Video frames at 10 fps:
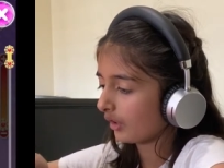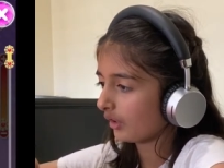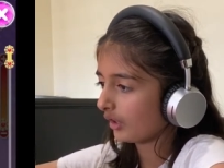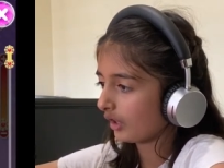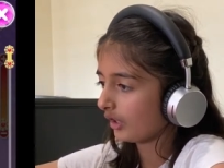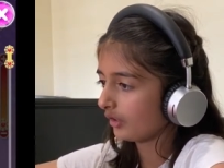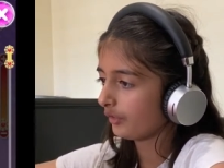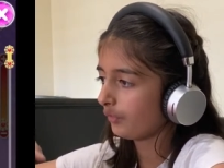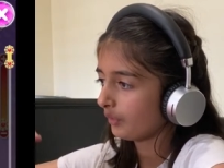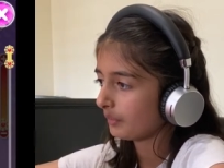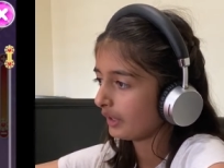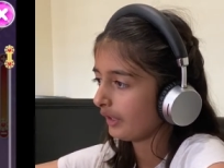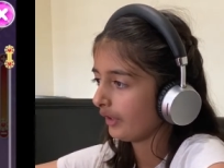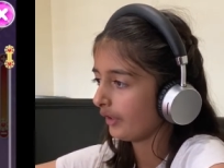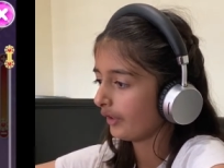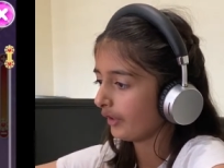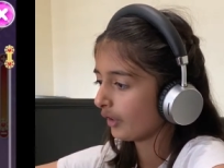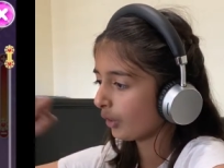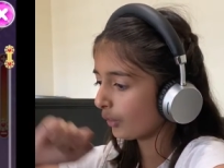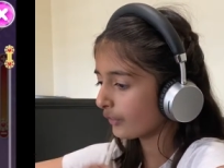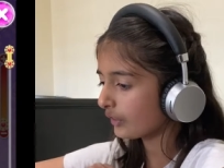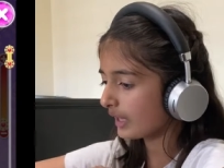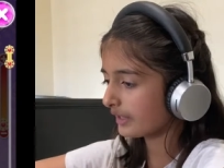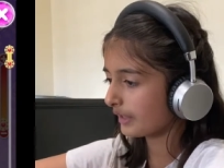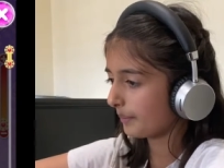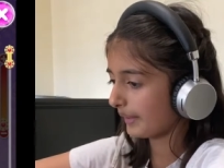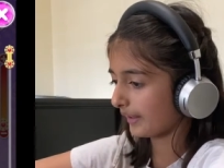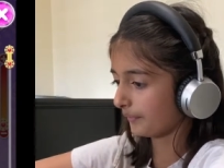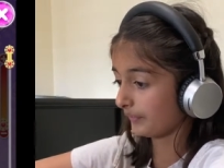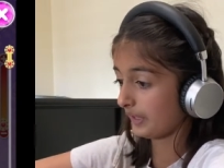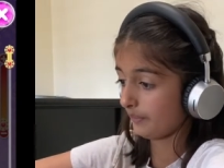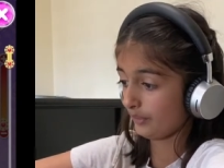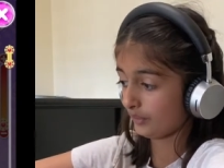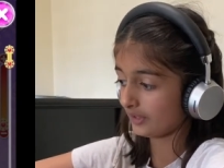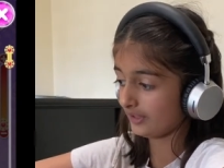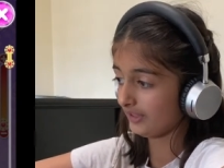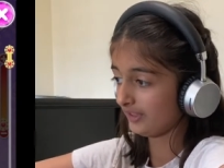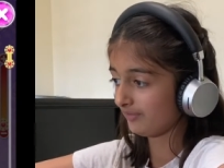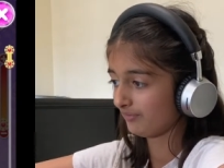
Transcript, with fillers: a color from here, or you guys can pick a rainbow color.